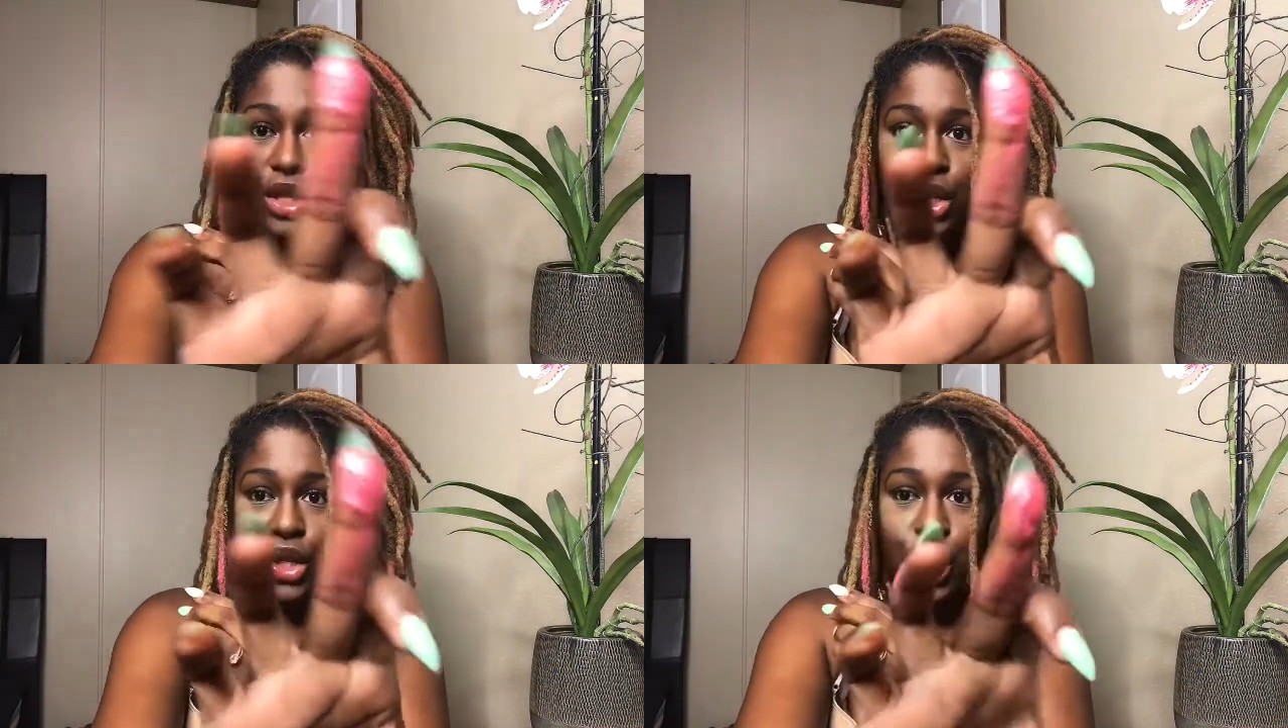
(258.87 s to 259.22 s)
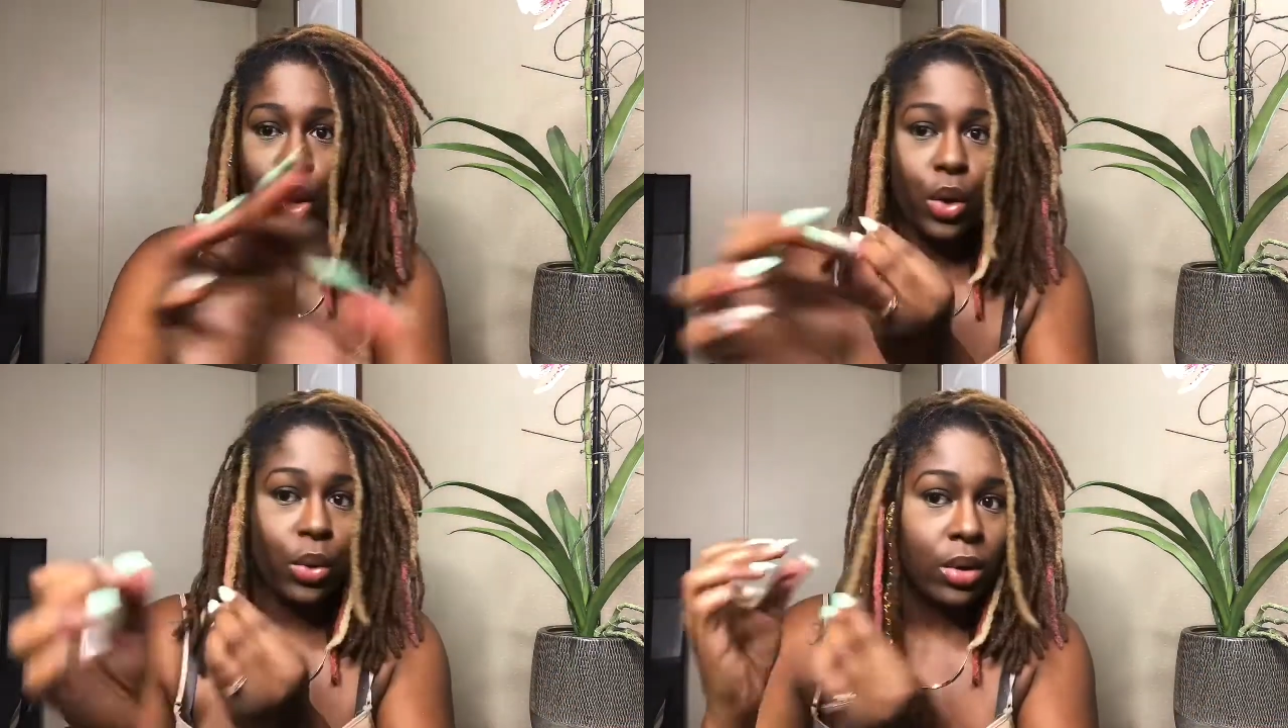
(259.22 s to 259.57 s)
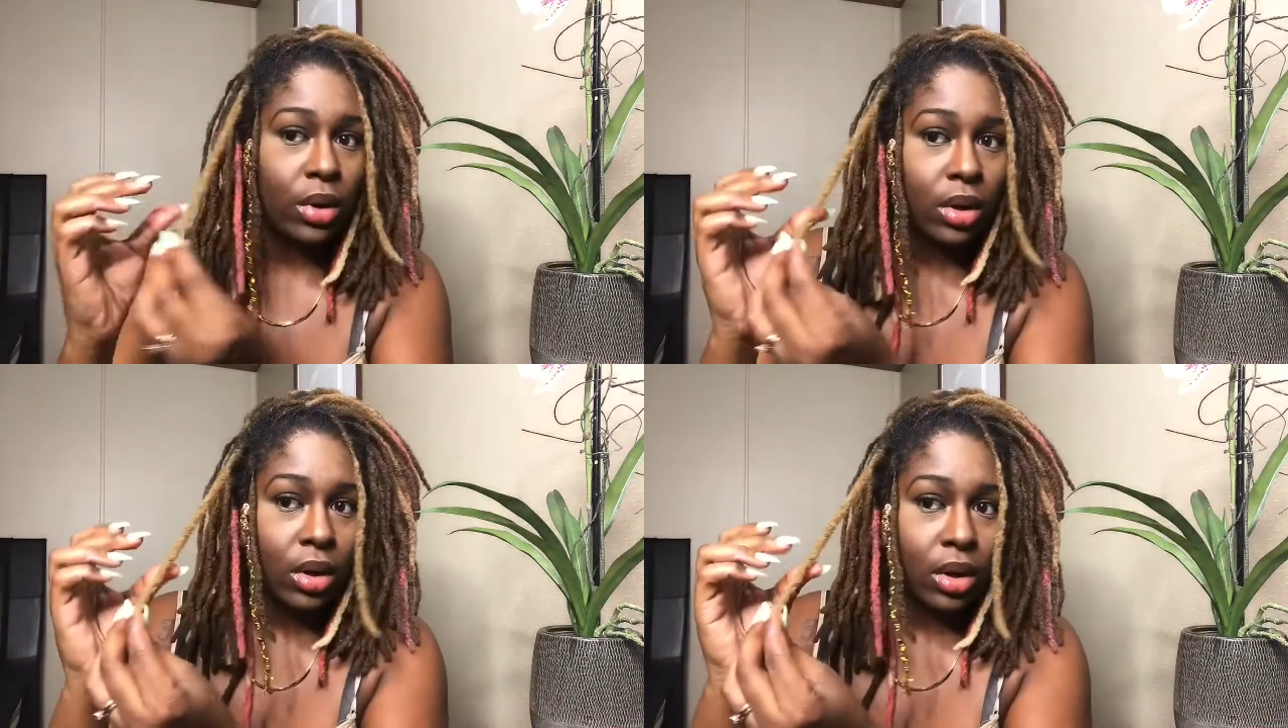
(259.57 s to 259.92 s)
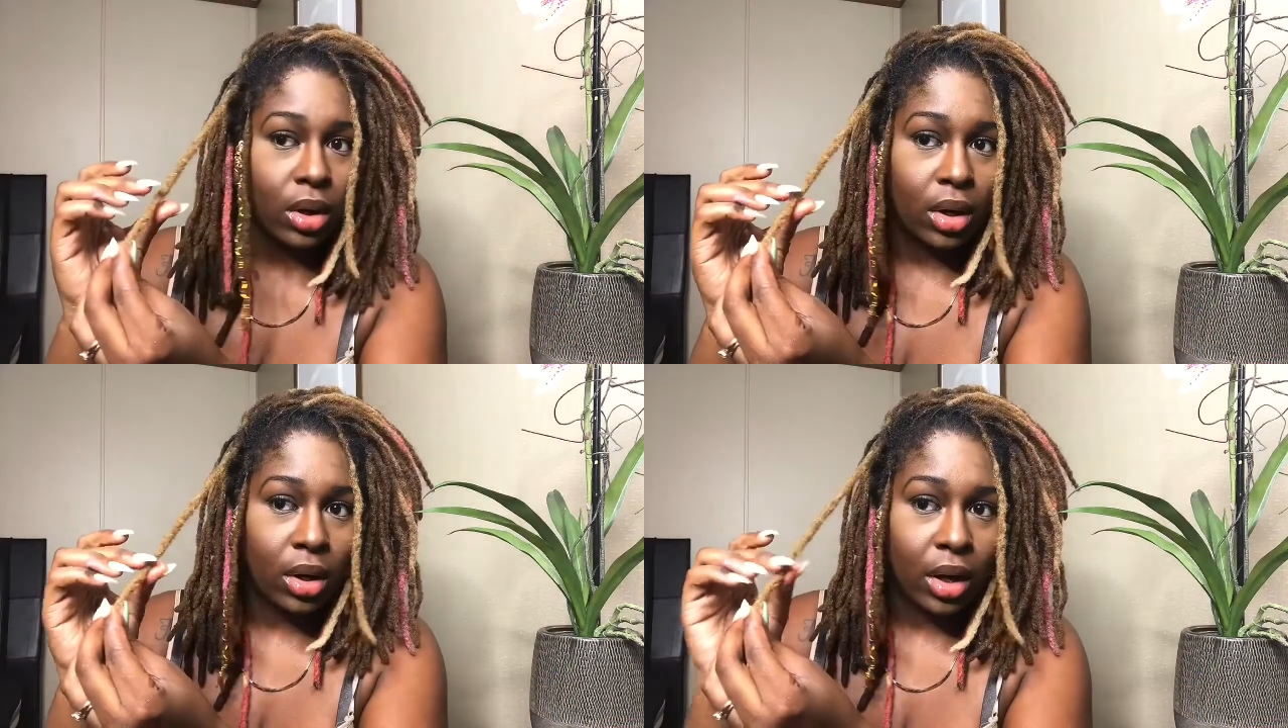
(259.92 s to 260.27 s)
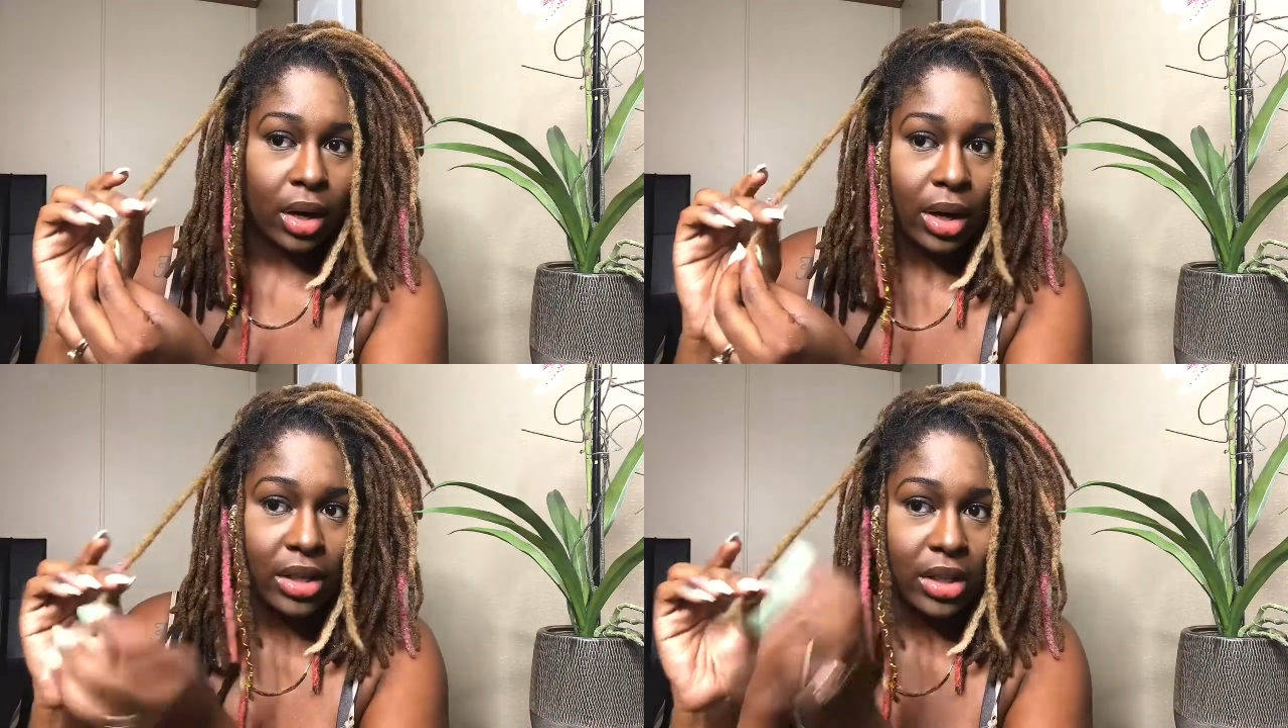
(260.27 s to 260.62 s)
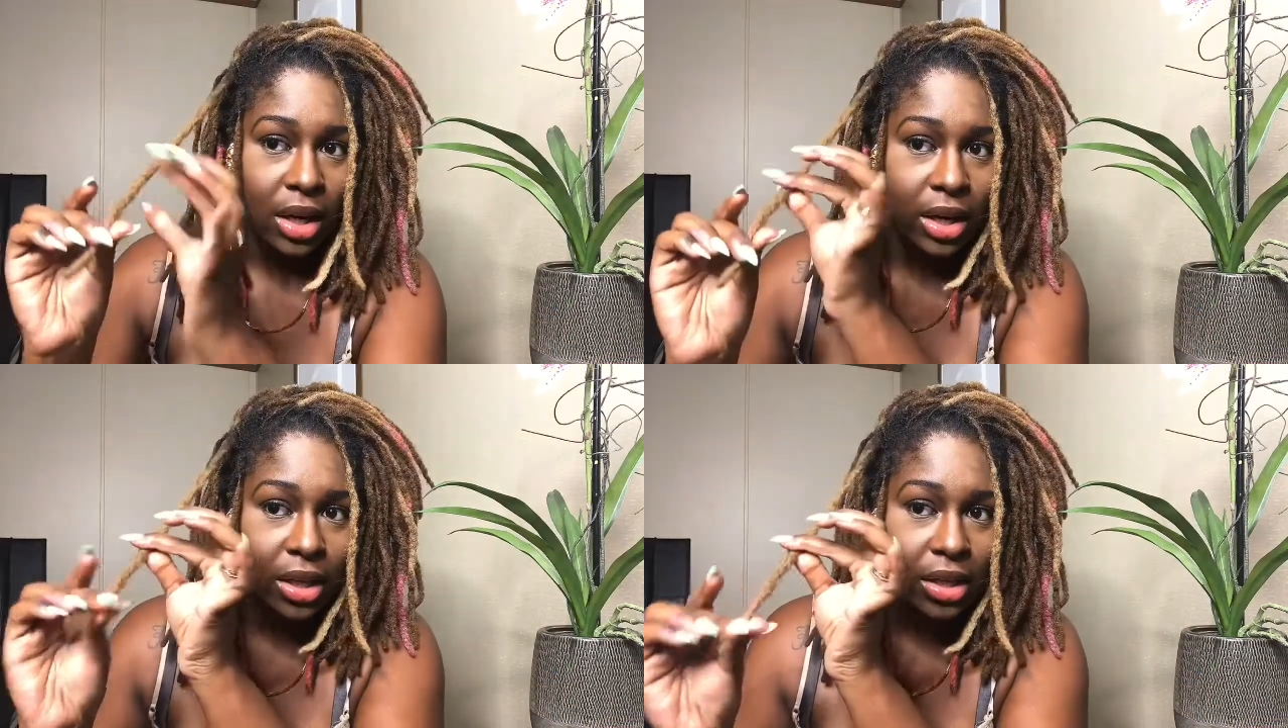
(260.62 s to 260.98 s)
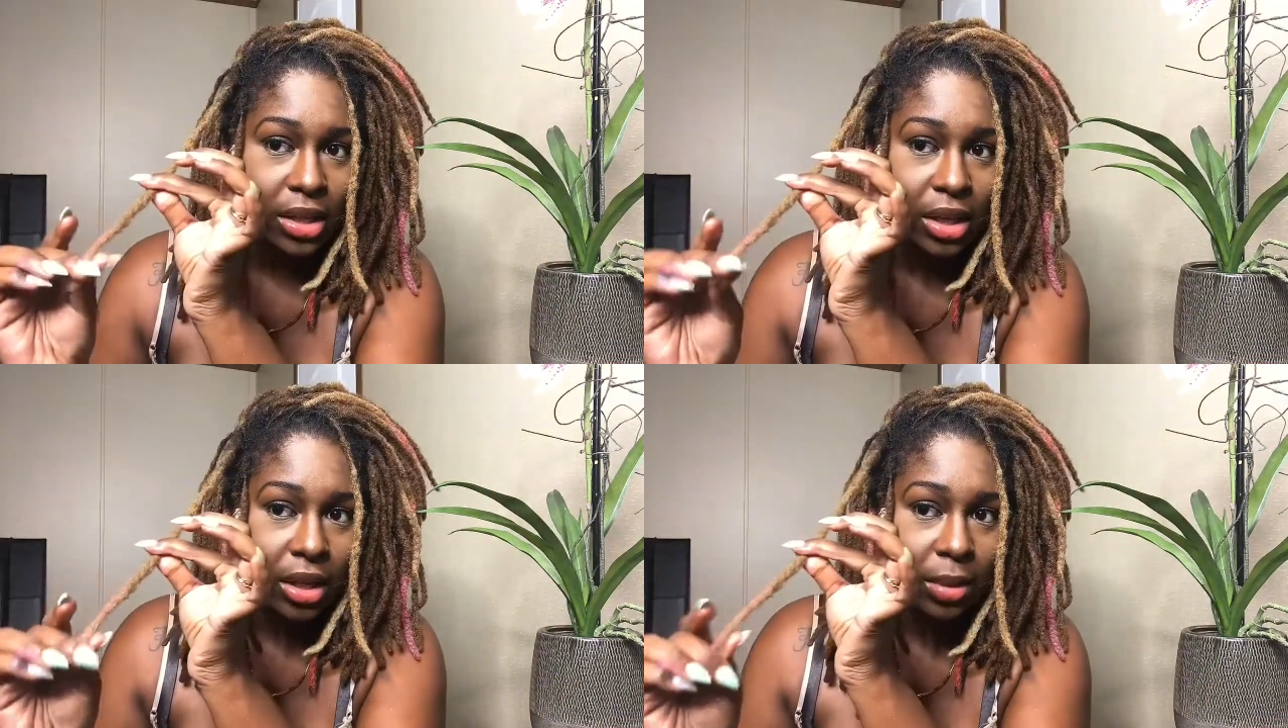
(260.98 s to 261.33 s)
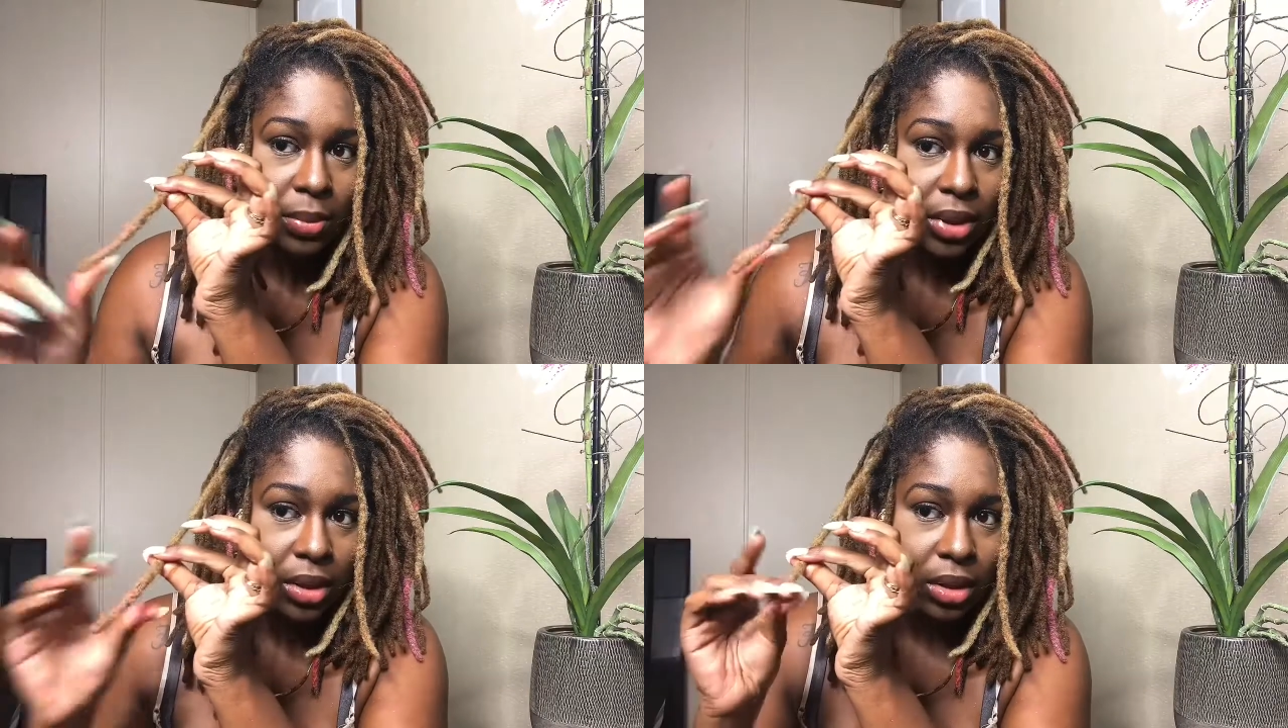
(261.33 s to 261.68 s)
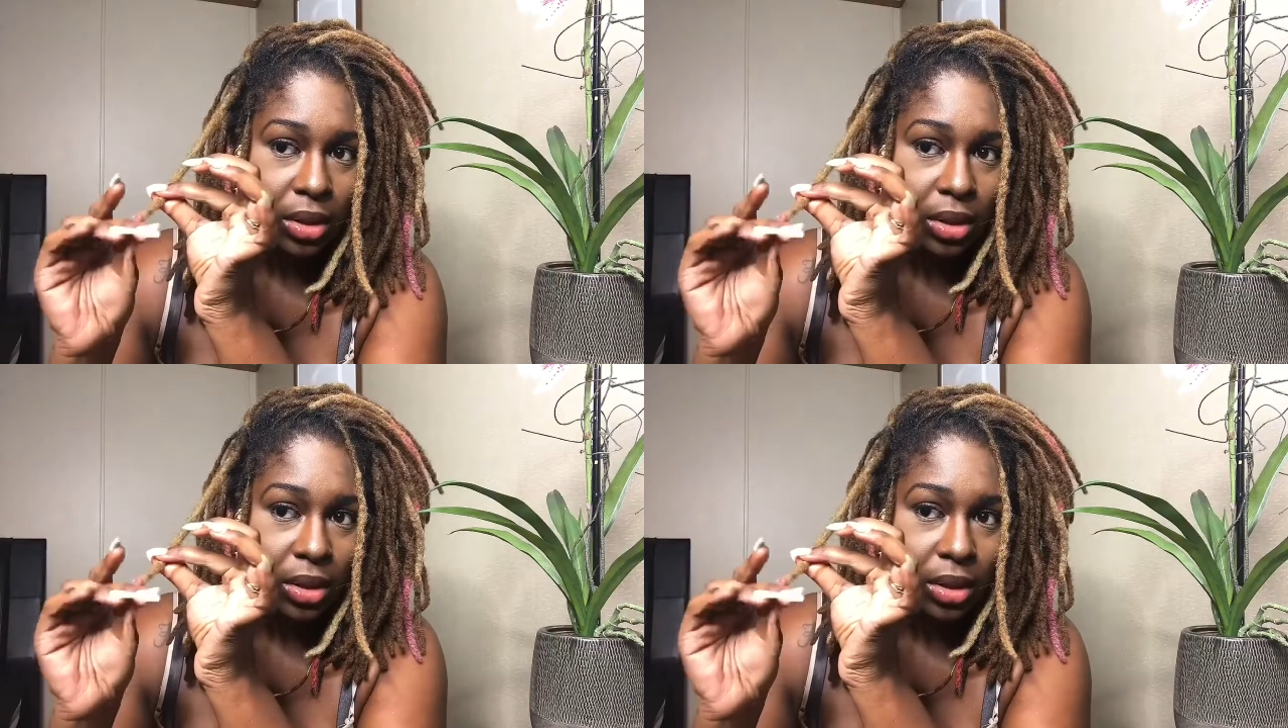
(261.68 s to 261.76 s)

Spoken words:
so, and I start at the tips